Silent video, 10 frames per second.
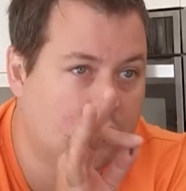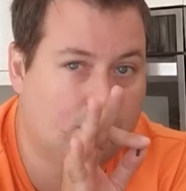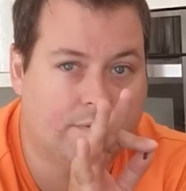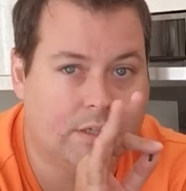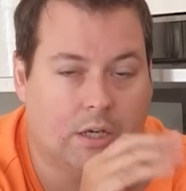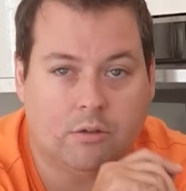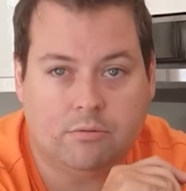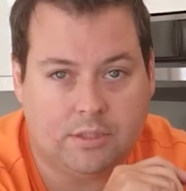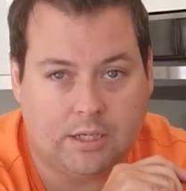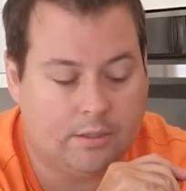off you go,
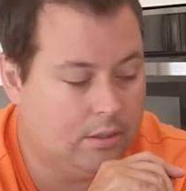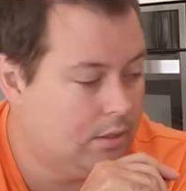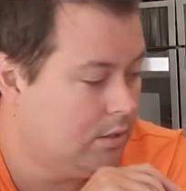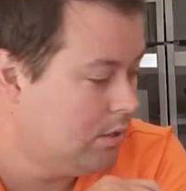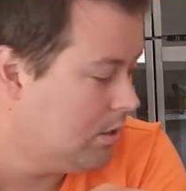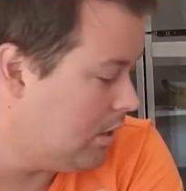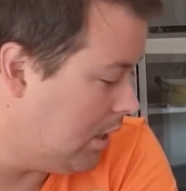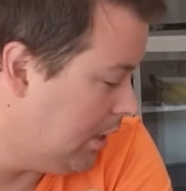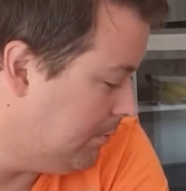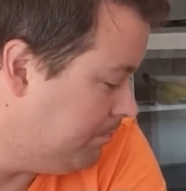done.
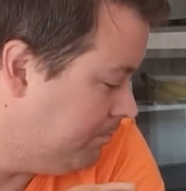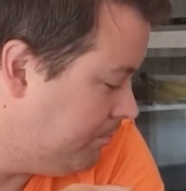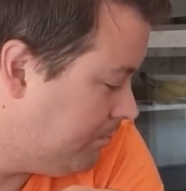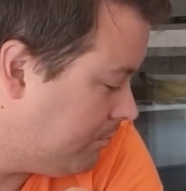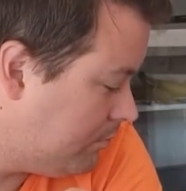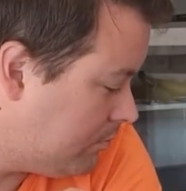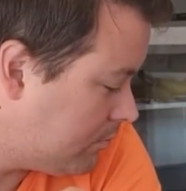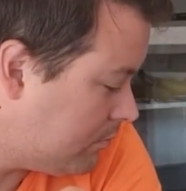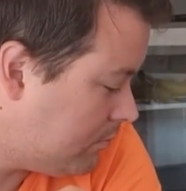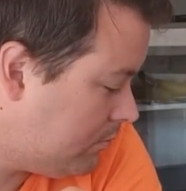Um,
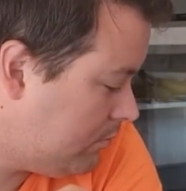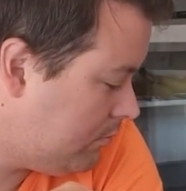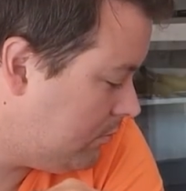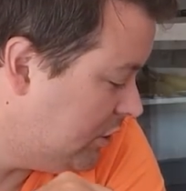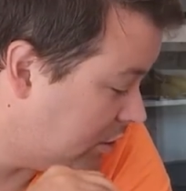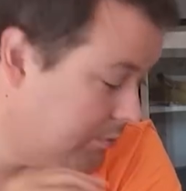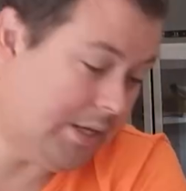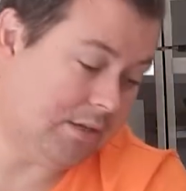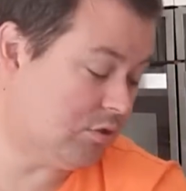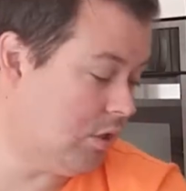so
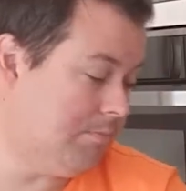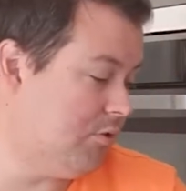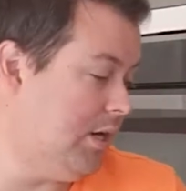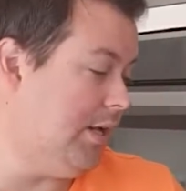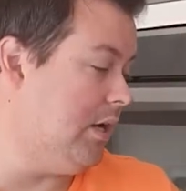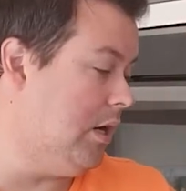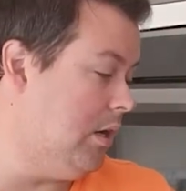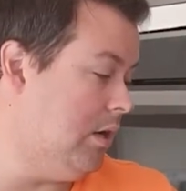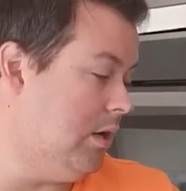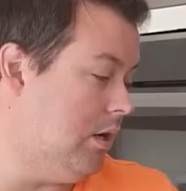yeah, so I'm really,
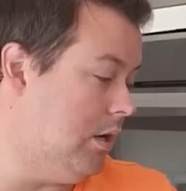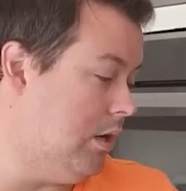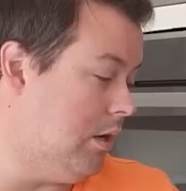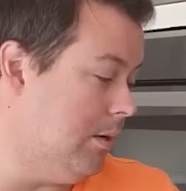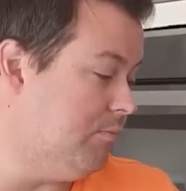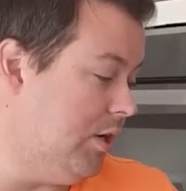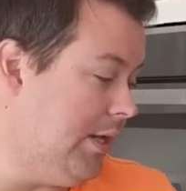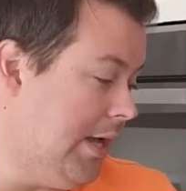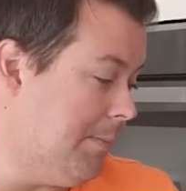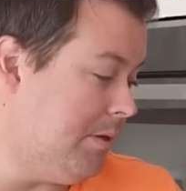I, am really
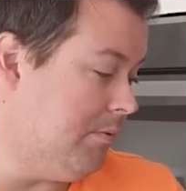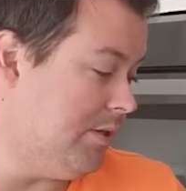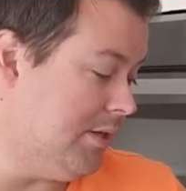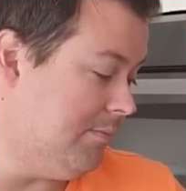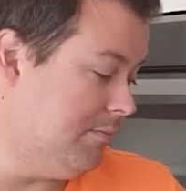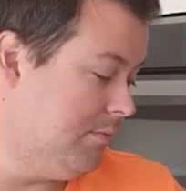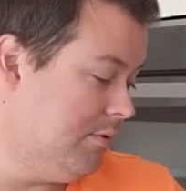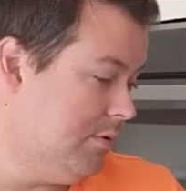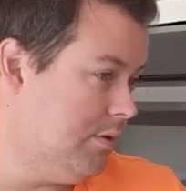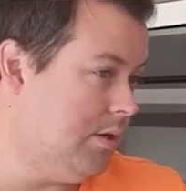happy with it.
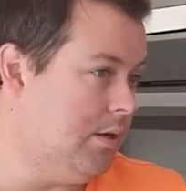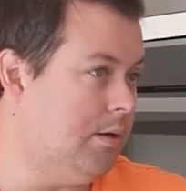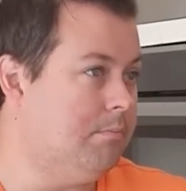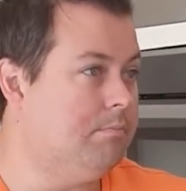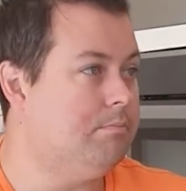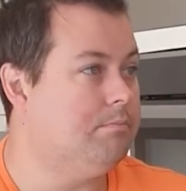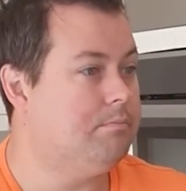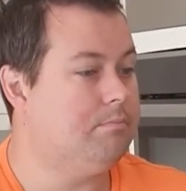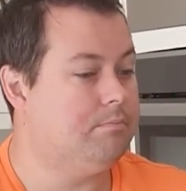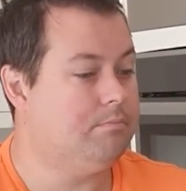Um,
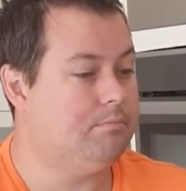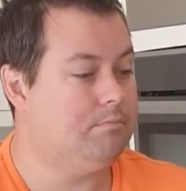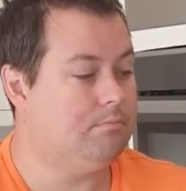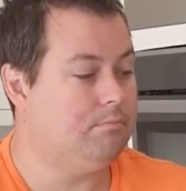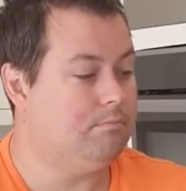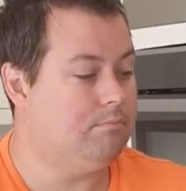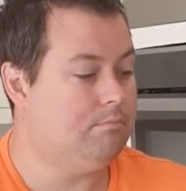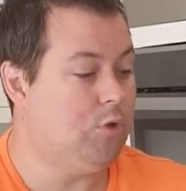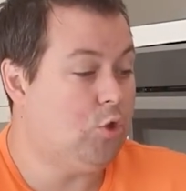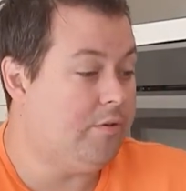
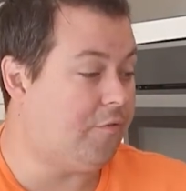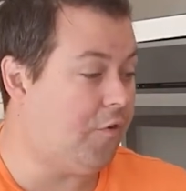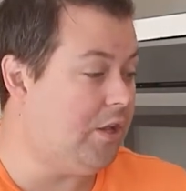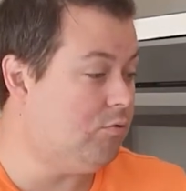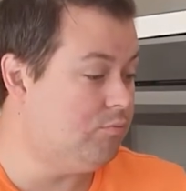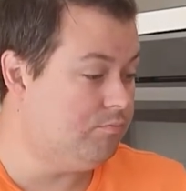look and feel,